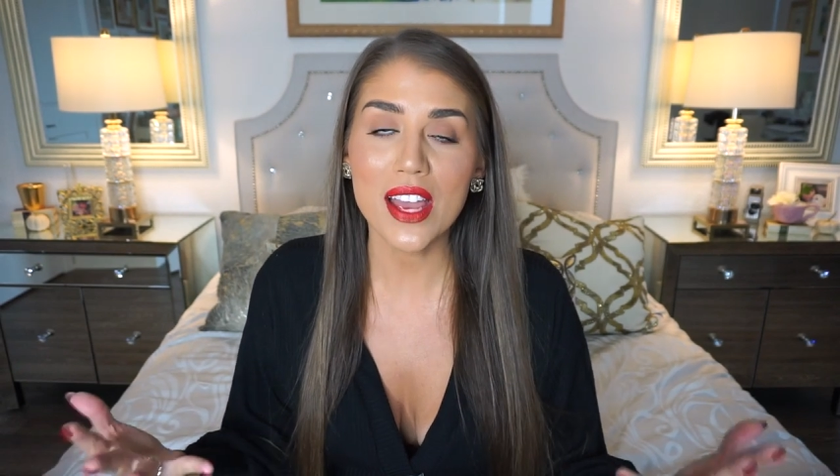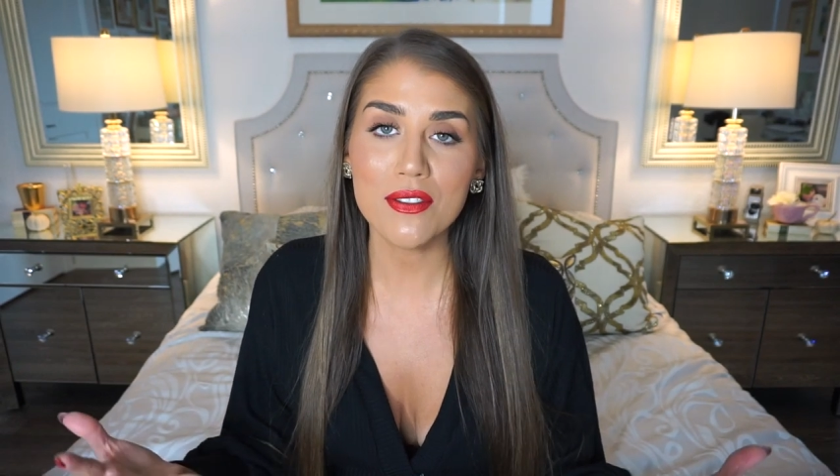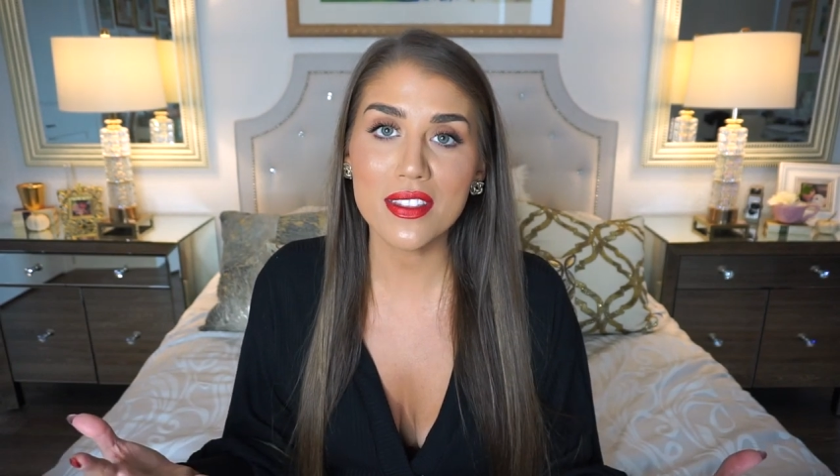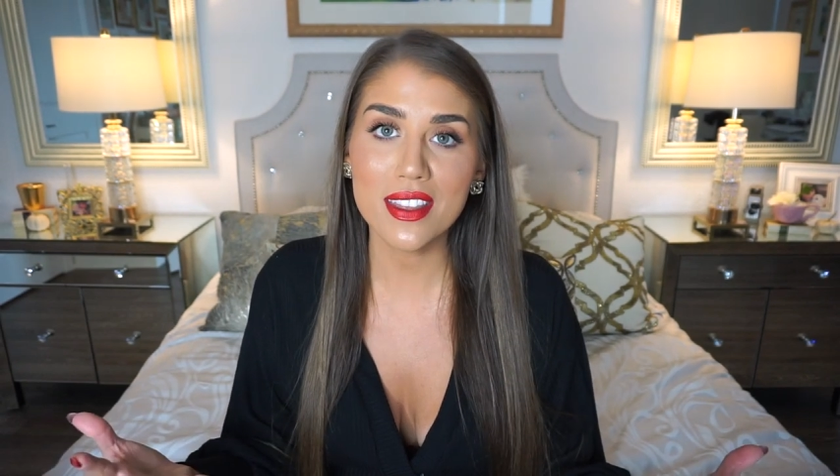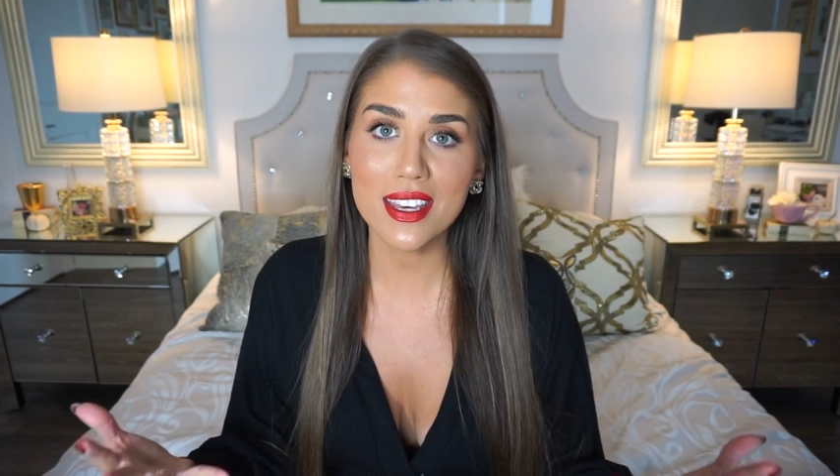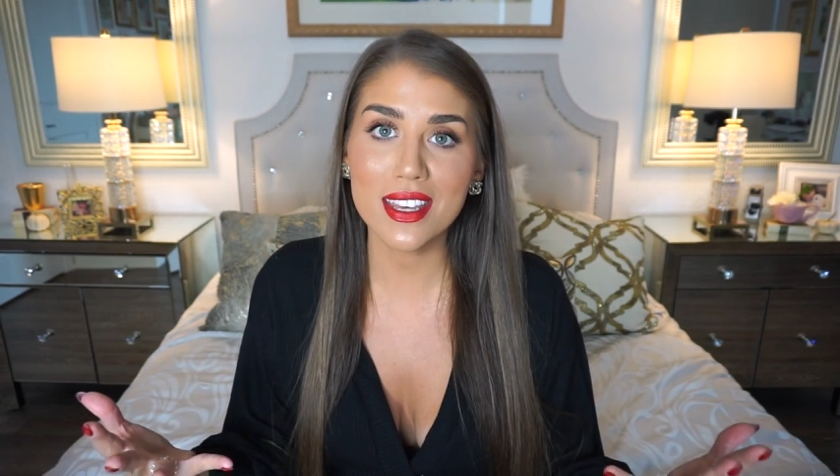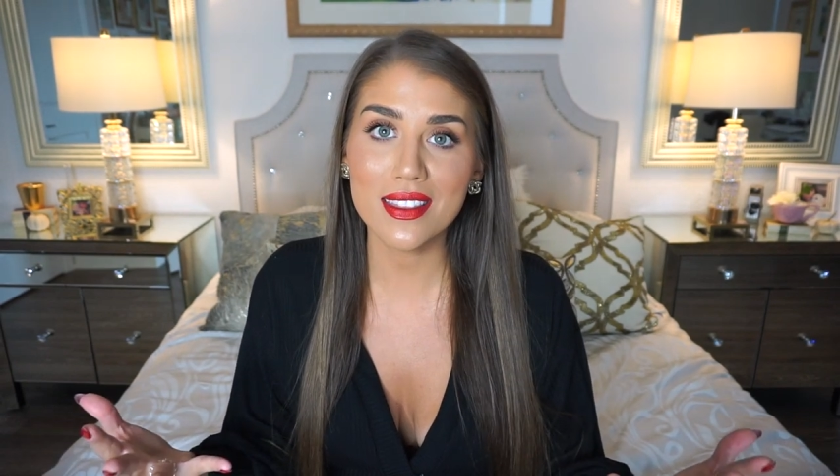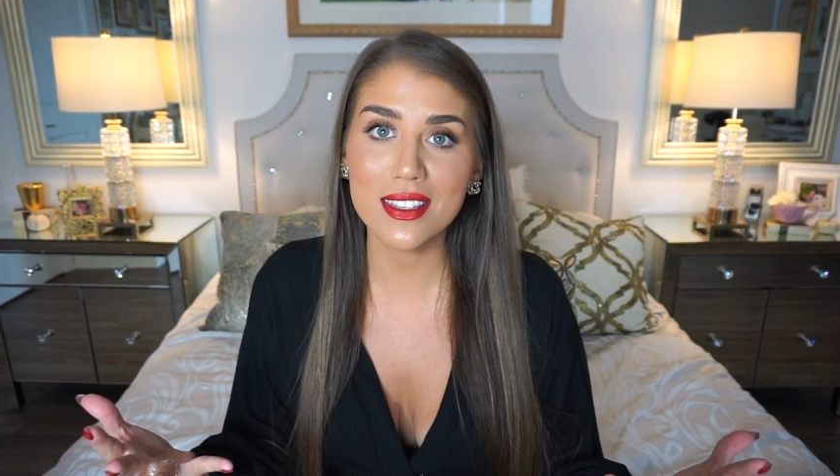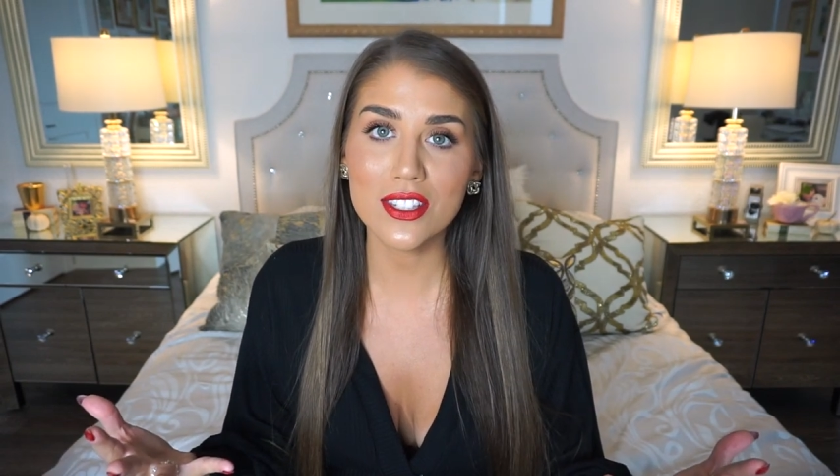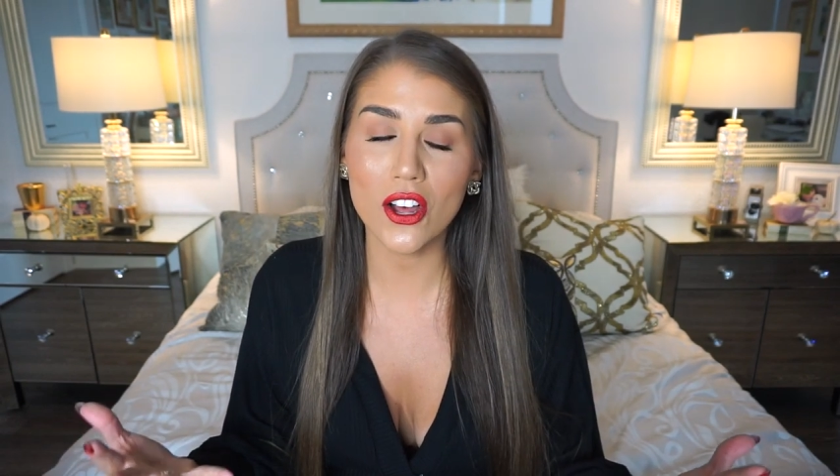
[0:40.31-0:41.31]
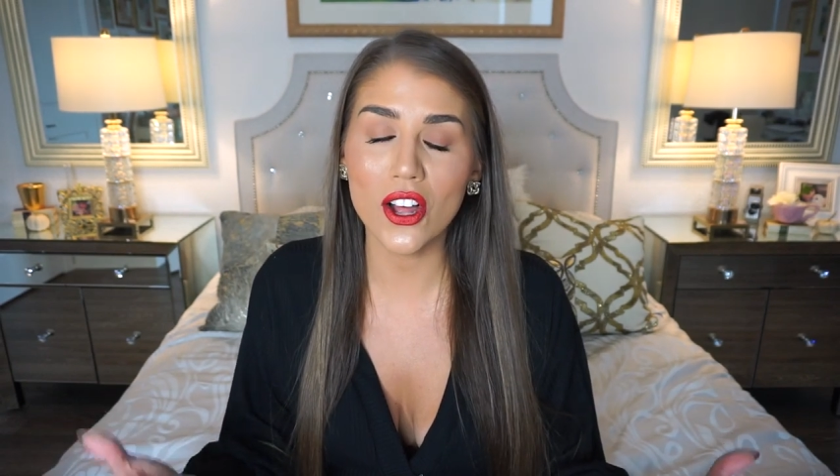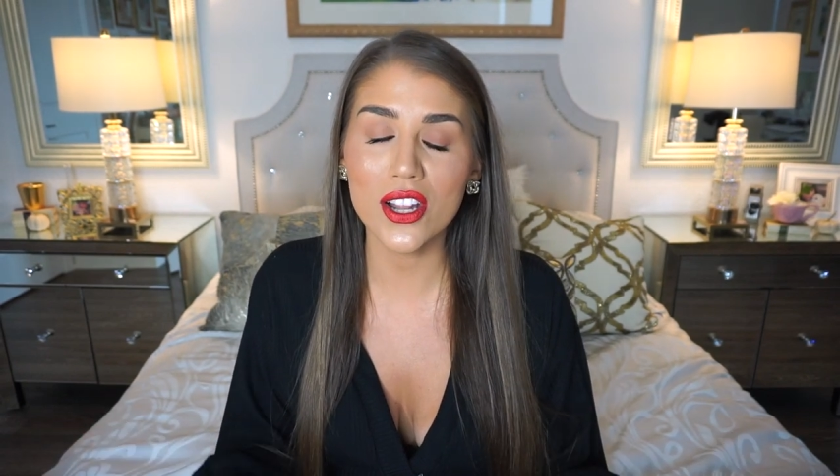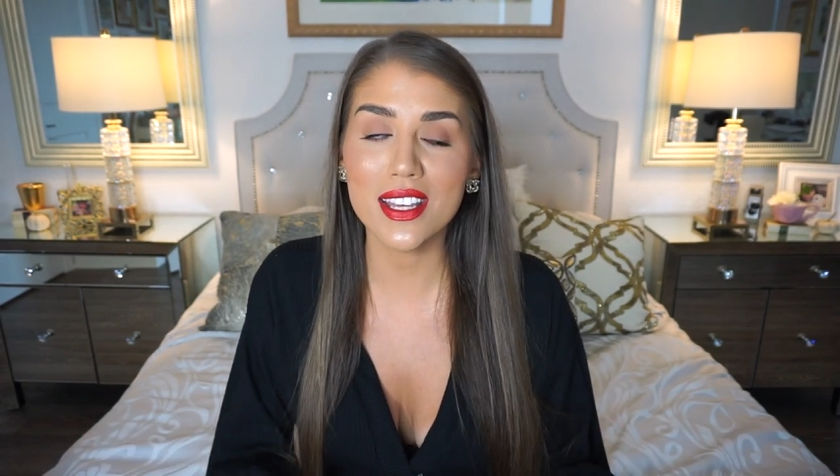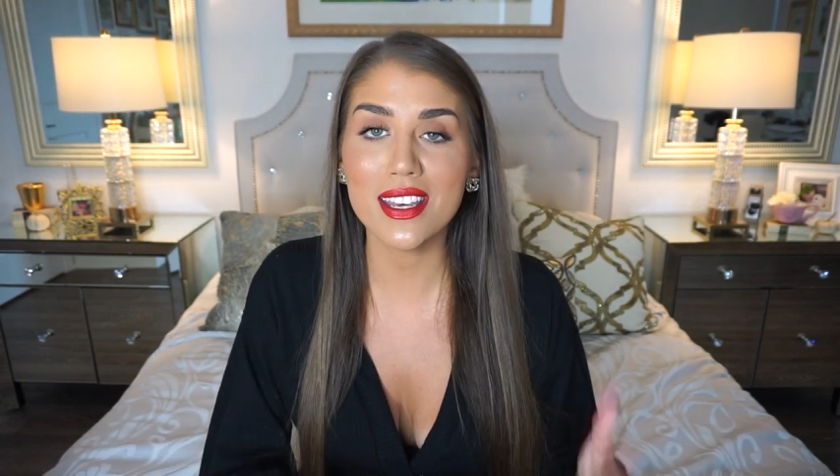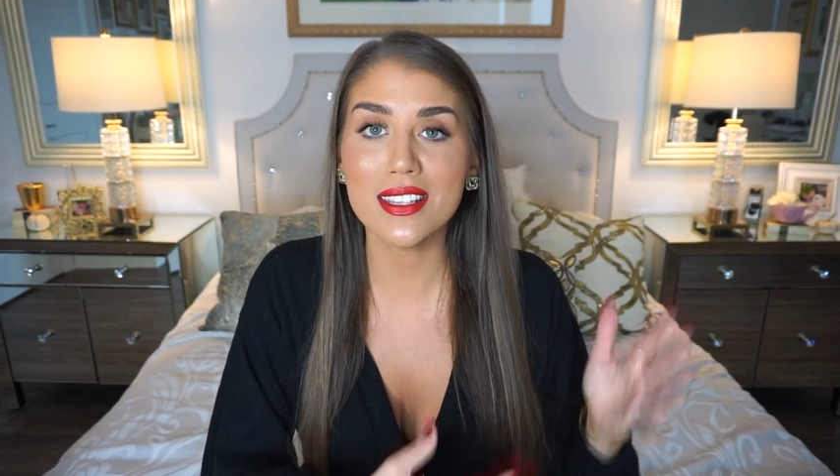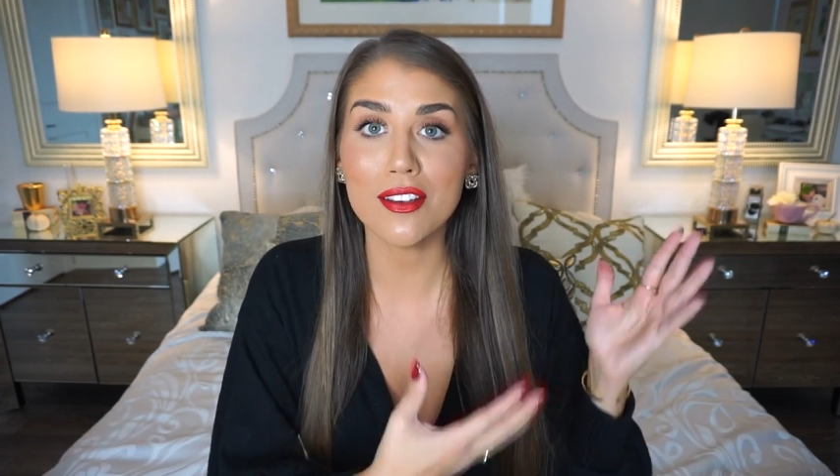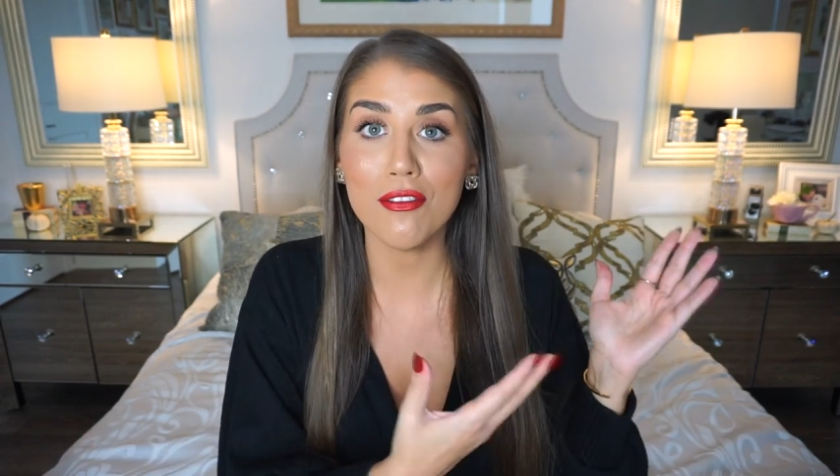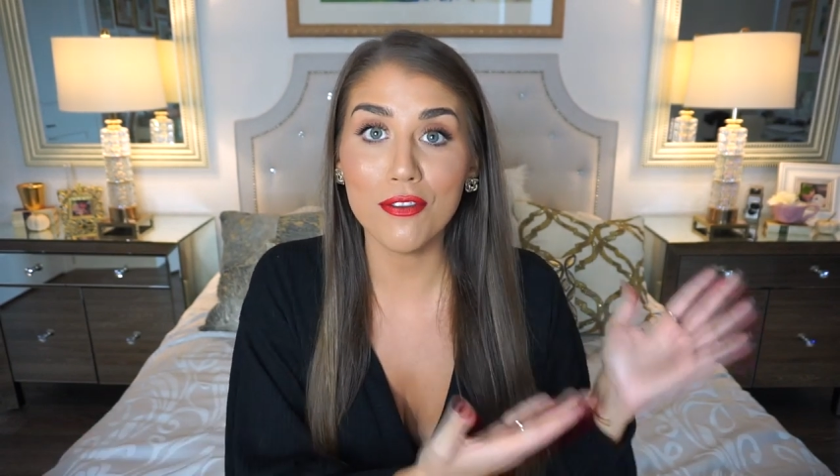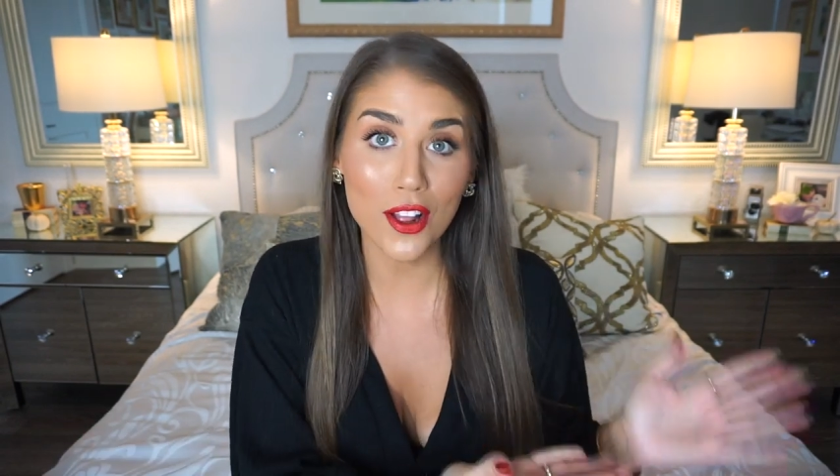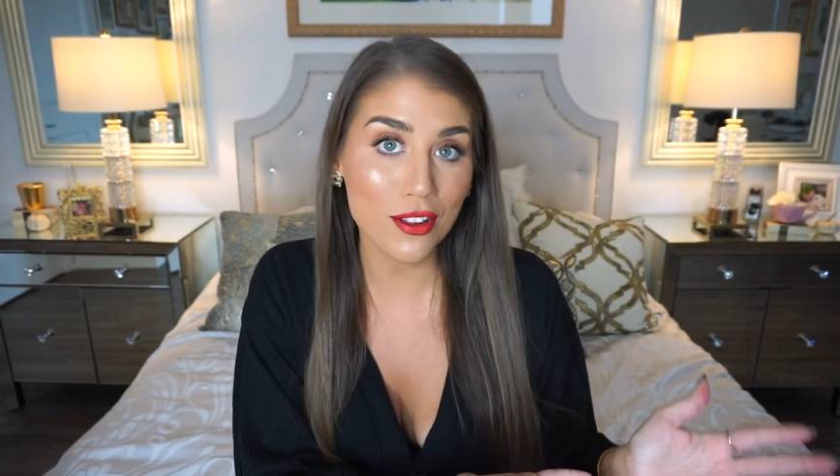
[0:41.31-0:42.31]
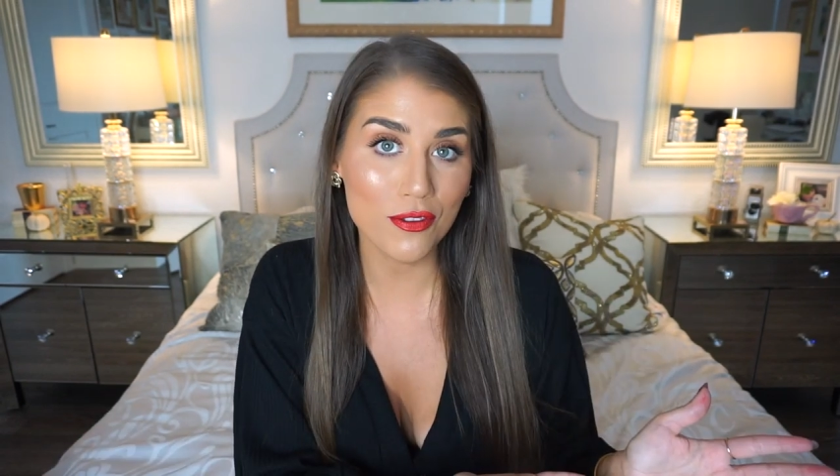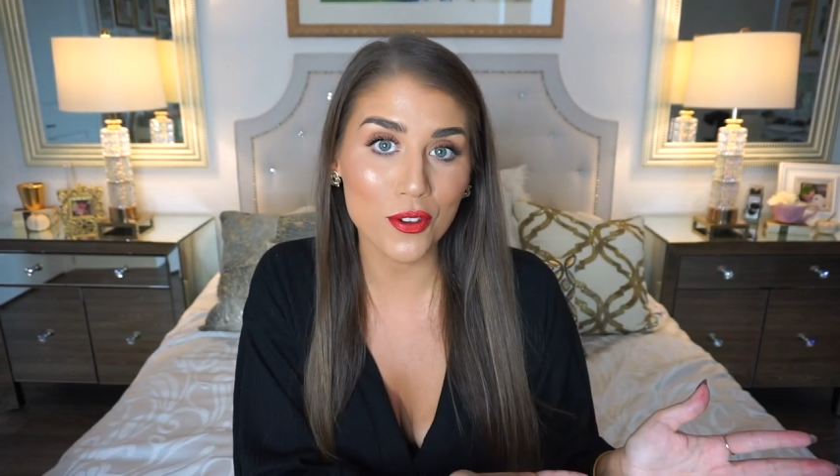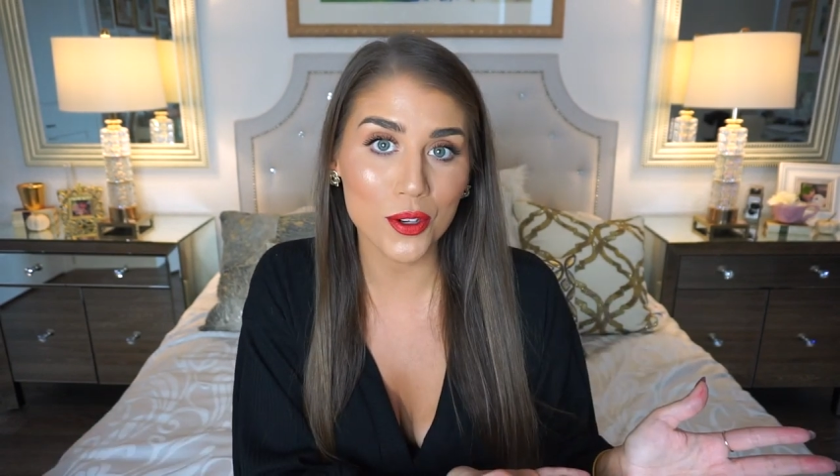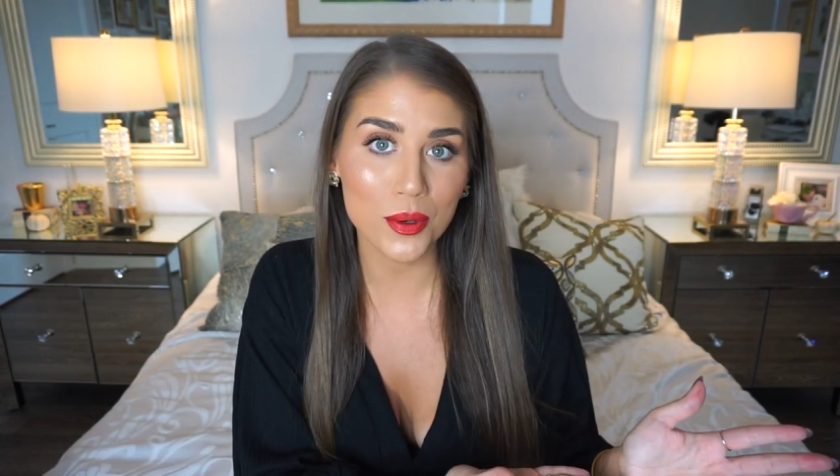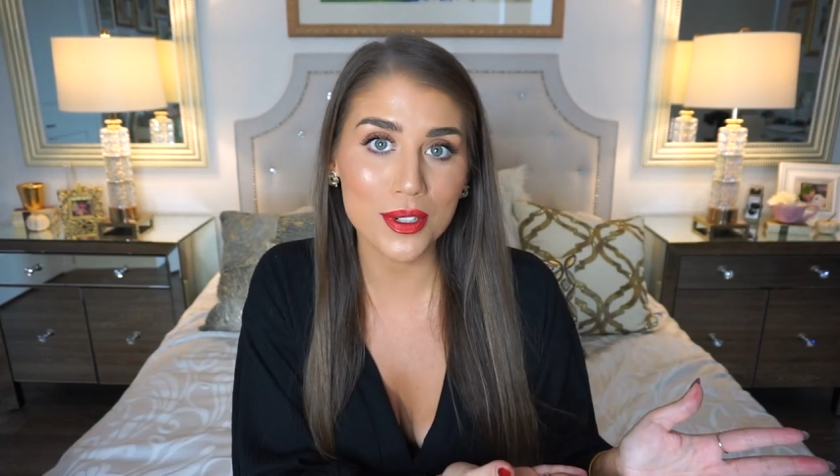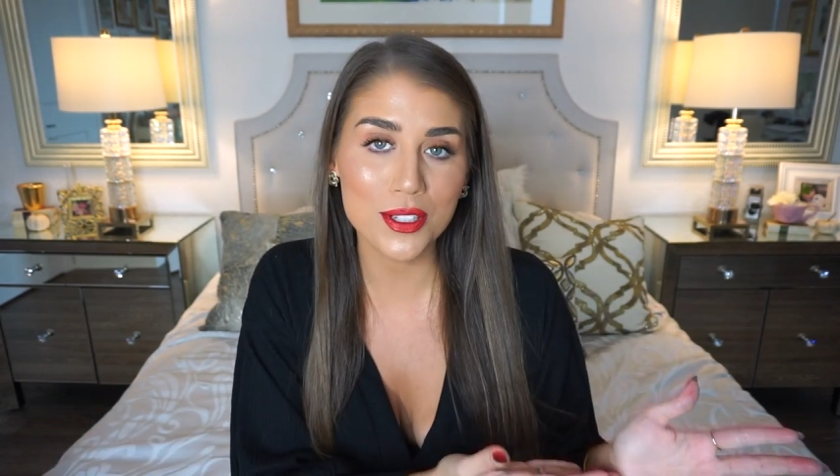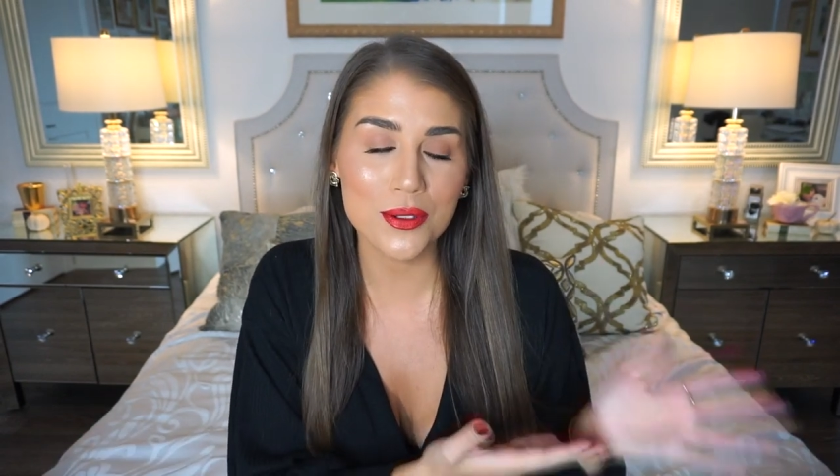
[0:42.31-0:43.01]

Everything in this haul is fall forward,